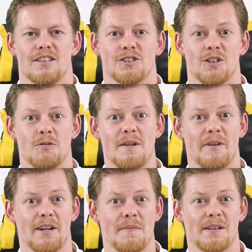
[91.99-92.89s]
So we
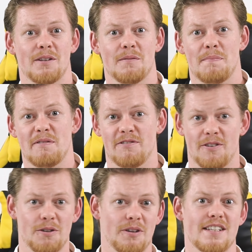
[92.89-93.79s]
recommend that
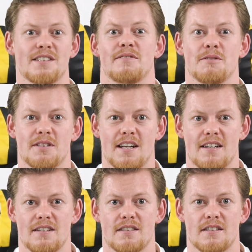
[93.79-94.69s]
before the interview
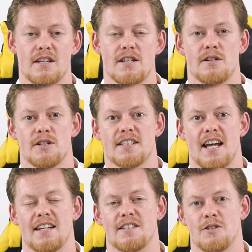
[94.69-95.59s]
starts, you should
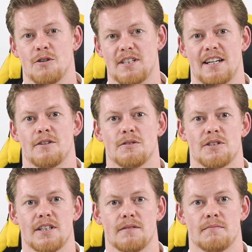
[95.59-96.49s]
test your
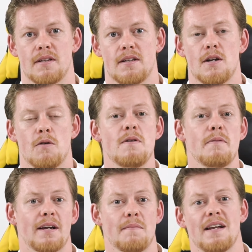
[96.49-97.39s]
technology. We
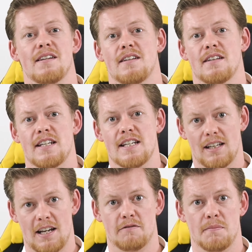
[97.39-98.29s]
recommend the
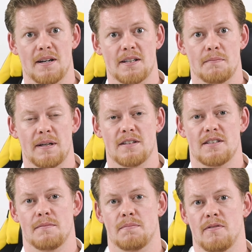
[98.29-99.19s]
lav mic
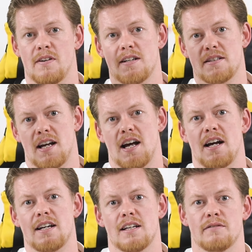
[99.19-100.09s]
because it provides that
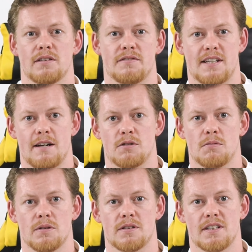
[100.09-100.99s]
higher level of sound
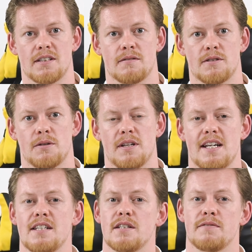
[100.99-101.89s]
quality, so the
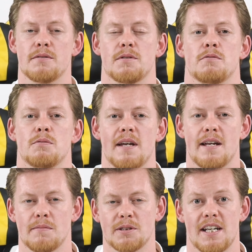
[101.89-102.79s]
interviewers will be
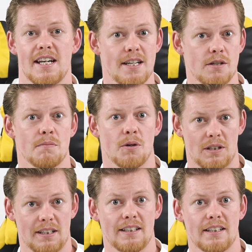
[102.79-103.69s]
able to hear you more
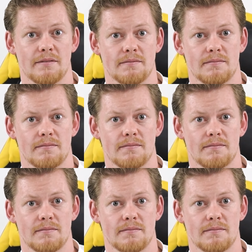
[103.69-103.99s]
clearly.